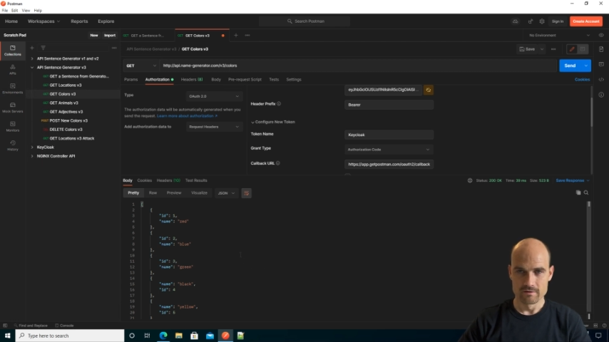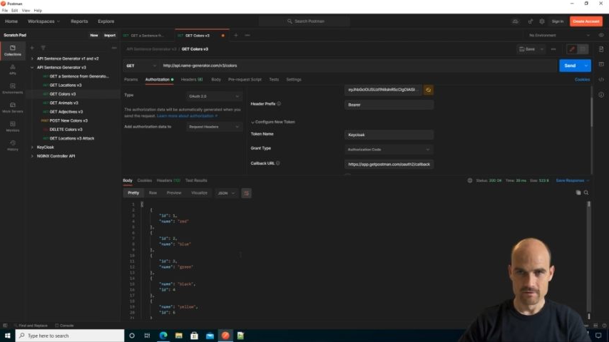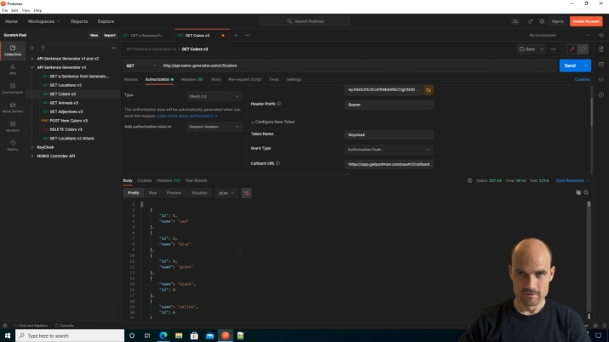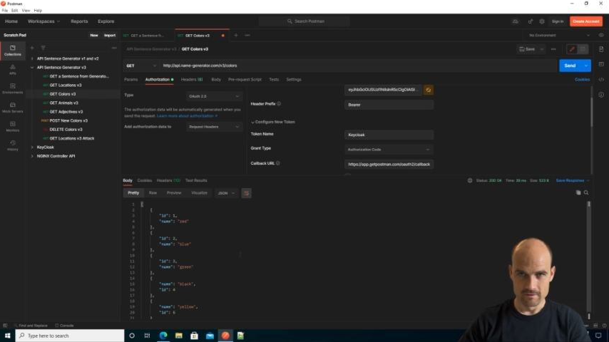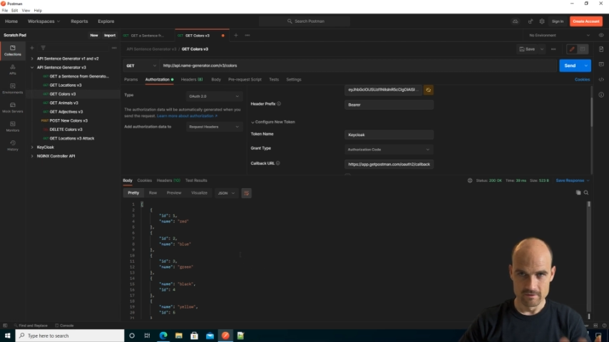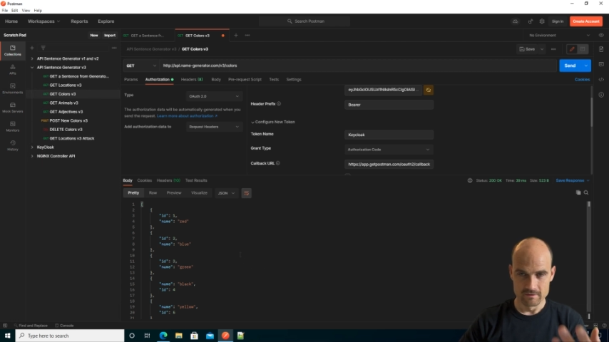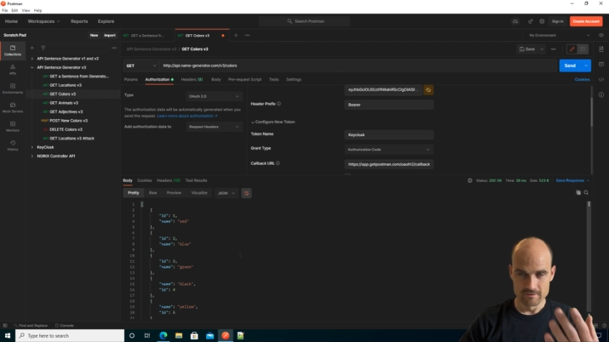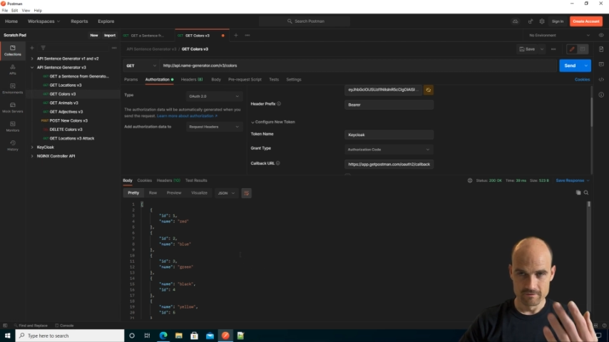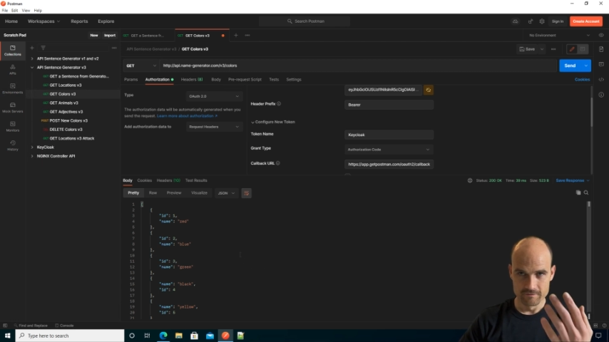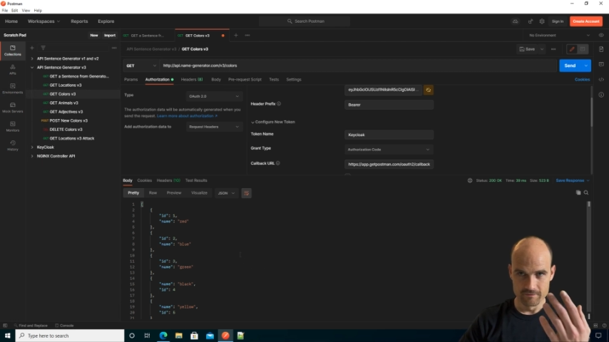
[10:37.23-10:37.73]

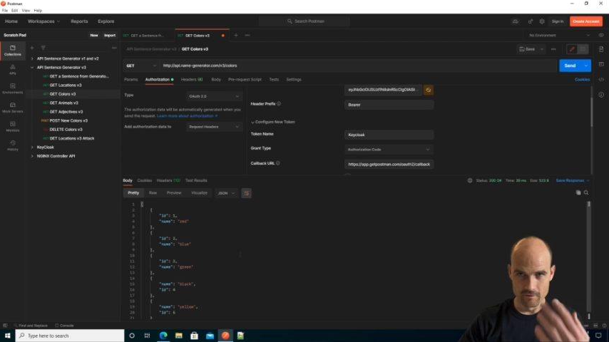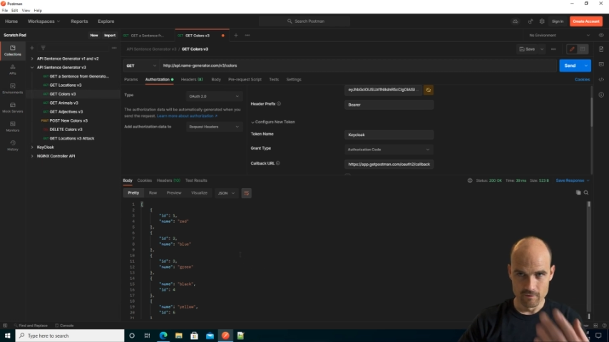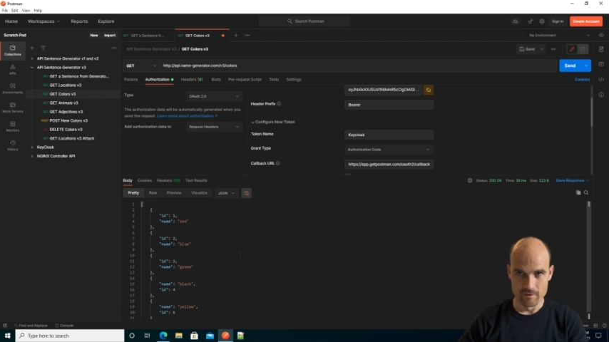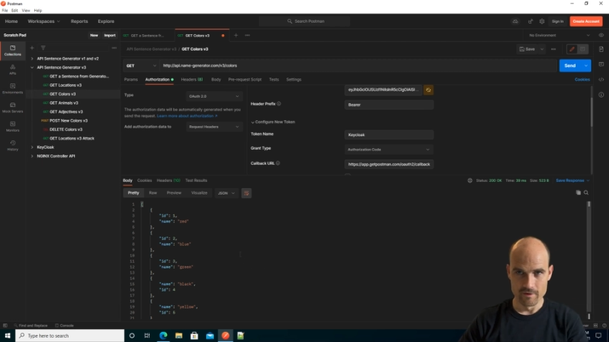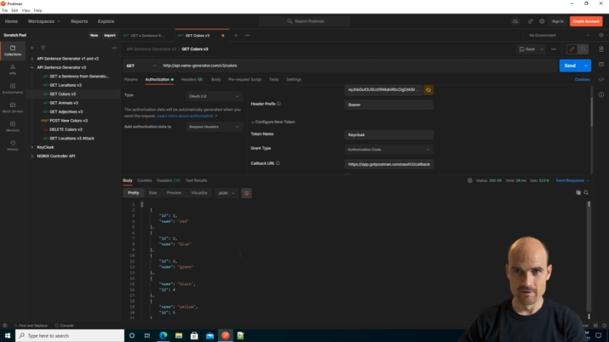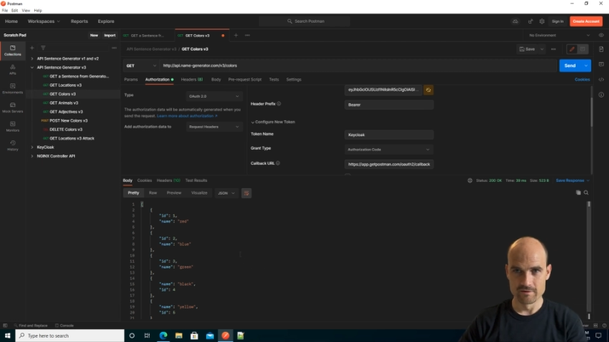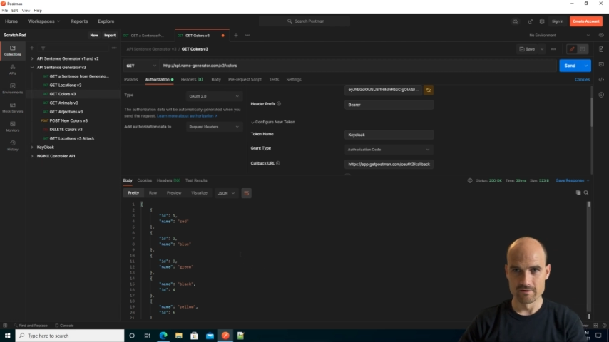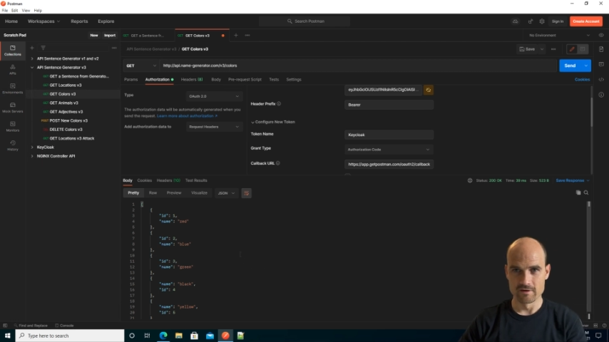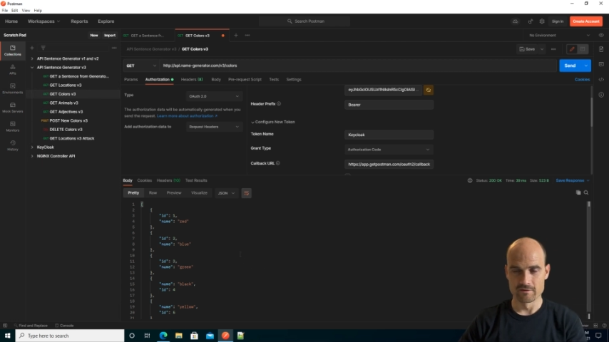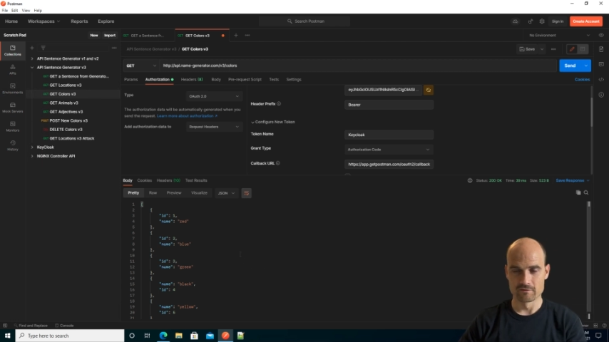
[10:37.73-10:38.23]
It's very
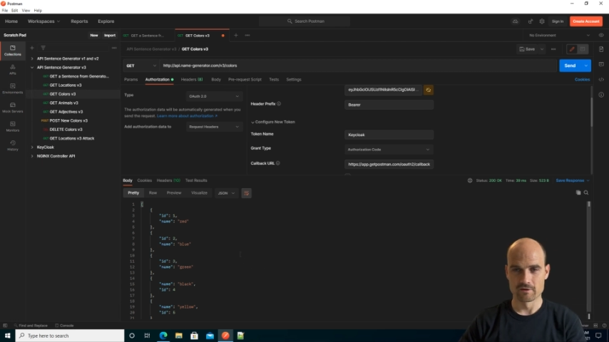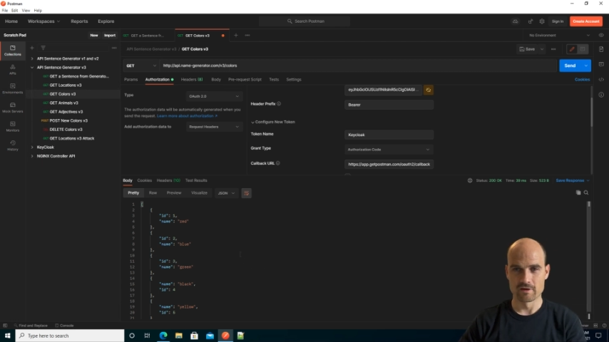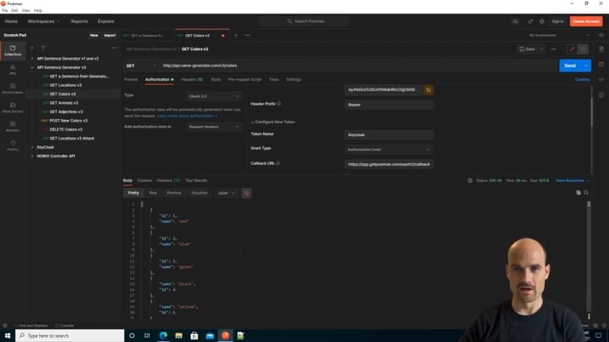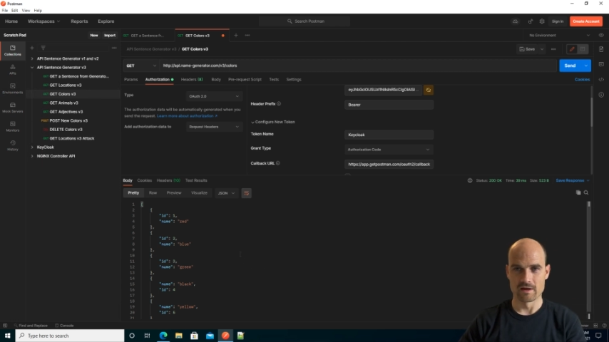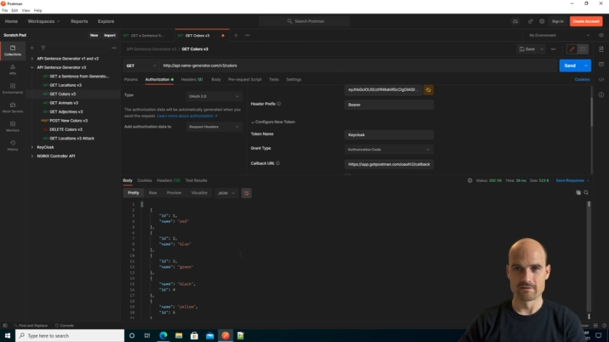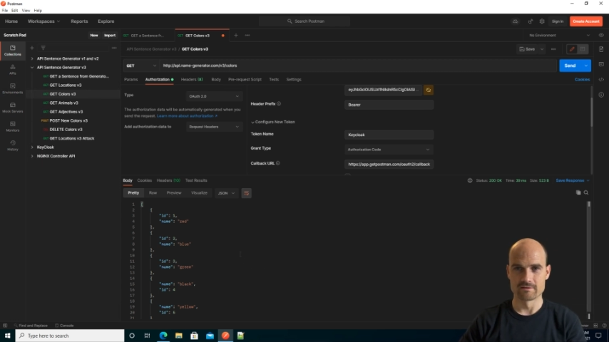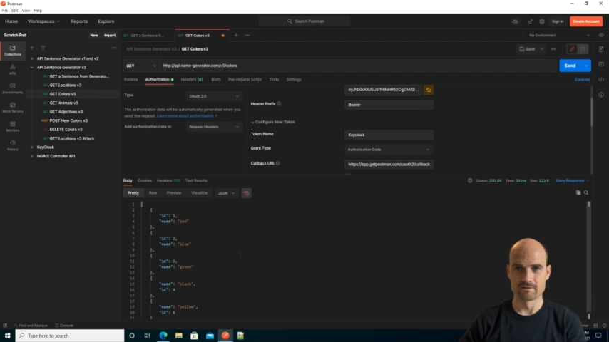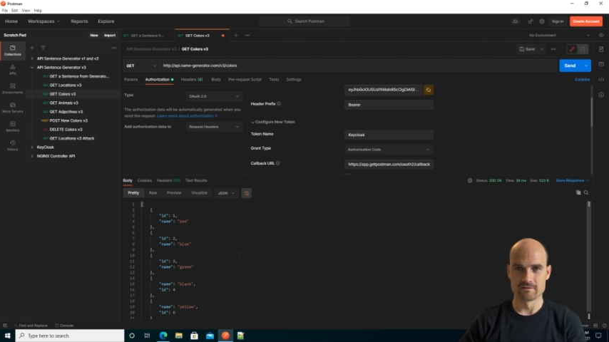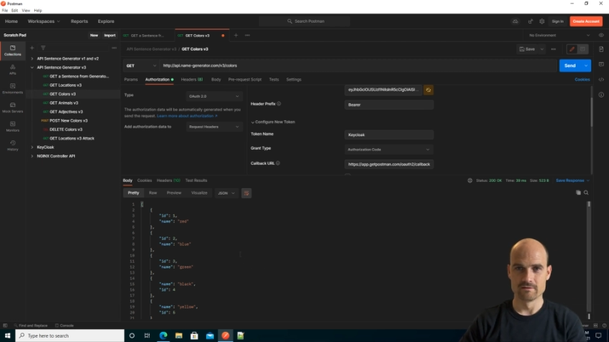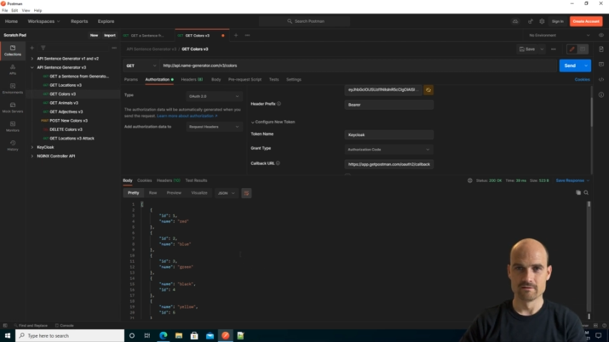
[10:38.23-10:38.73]
easy, as you
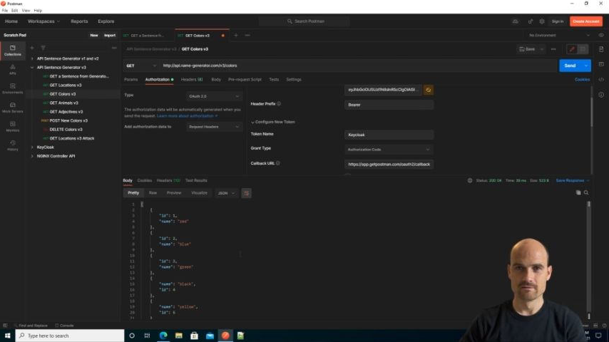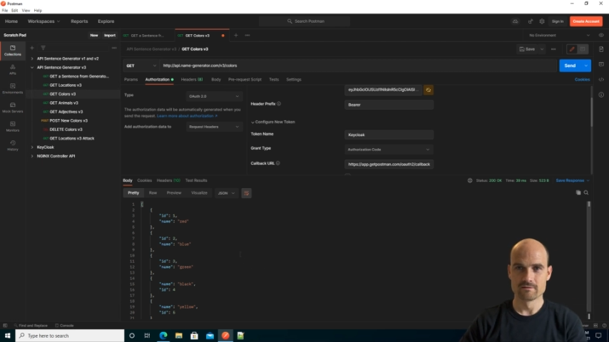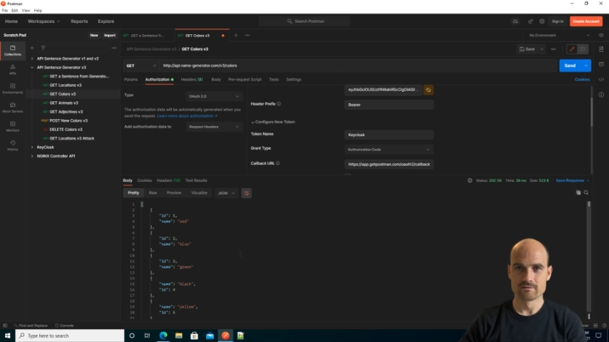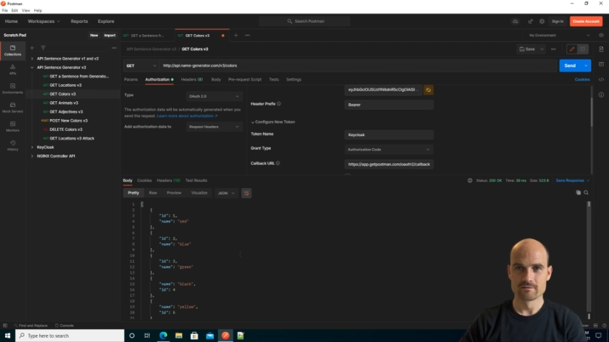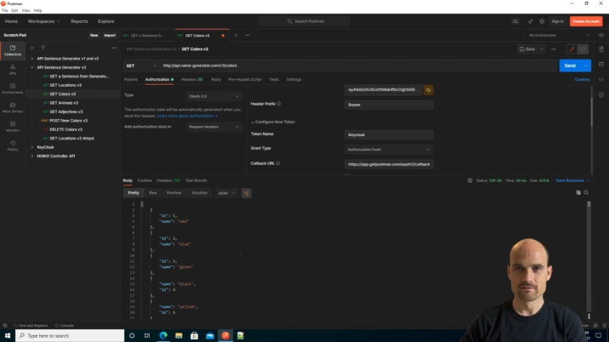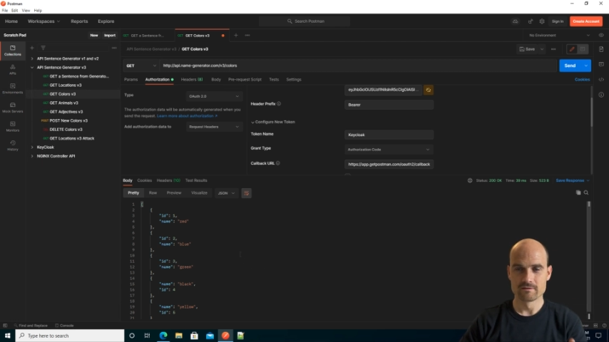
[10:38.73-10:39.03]
can see.